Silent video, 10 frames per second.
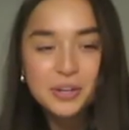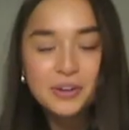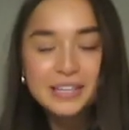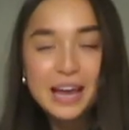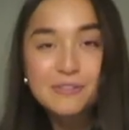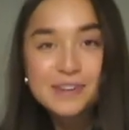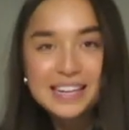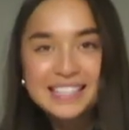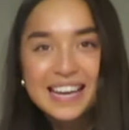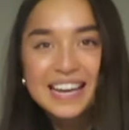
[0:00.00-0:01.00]
to go and get
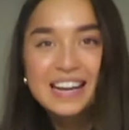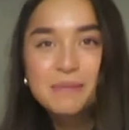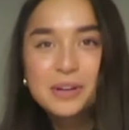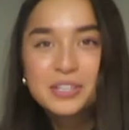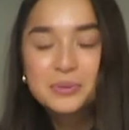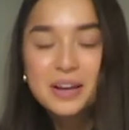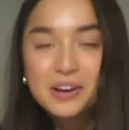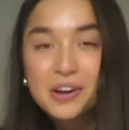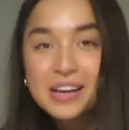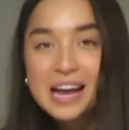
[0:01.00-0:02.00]
ready because we
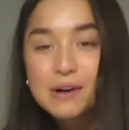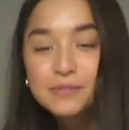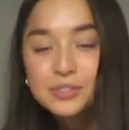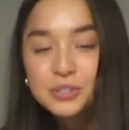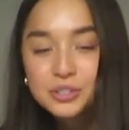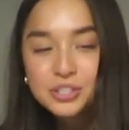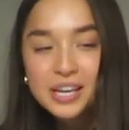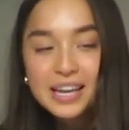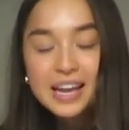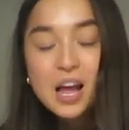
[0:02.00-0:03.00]
are going out for
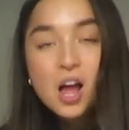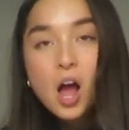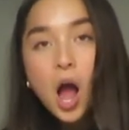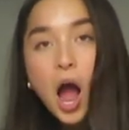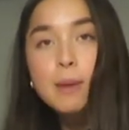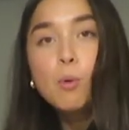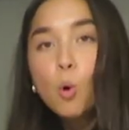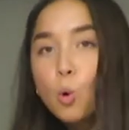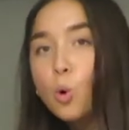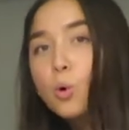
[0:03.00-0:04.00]
sushi. I'm
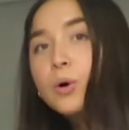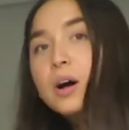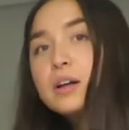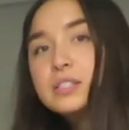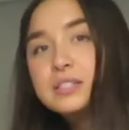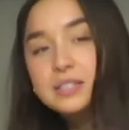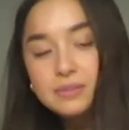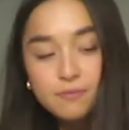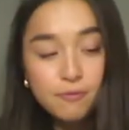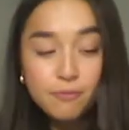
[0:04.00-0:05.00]
all
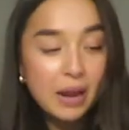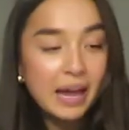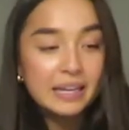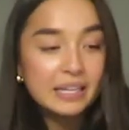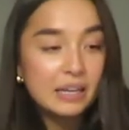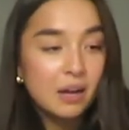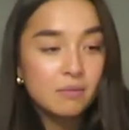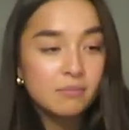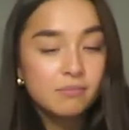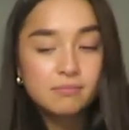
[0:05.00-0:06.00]

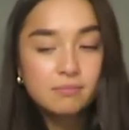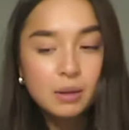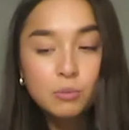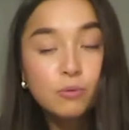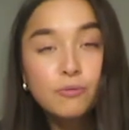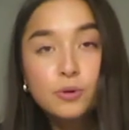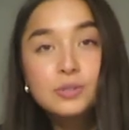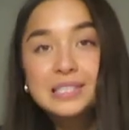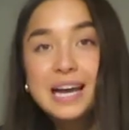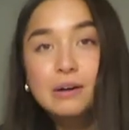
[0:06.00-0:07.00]

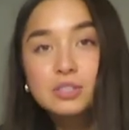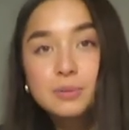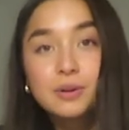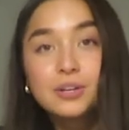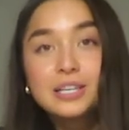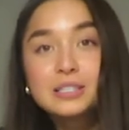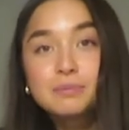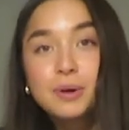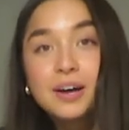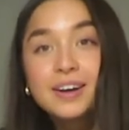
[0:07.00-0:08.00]
fooded out, to be
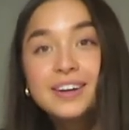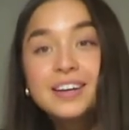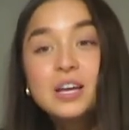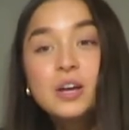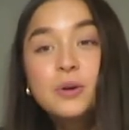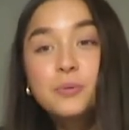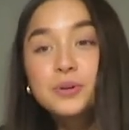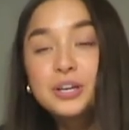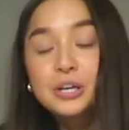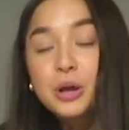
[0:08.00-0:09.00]
honest, but
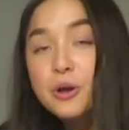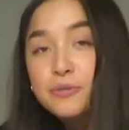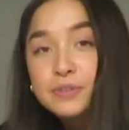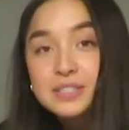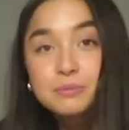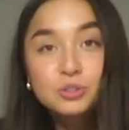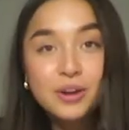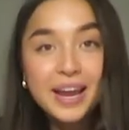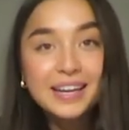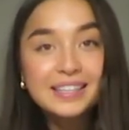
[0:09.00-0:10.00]
we're gonna go for some
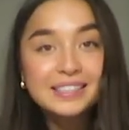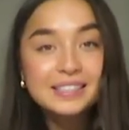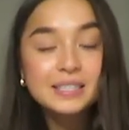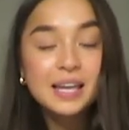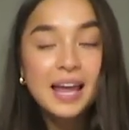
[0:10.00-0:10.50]
drinks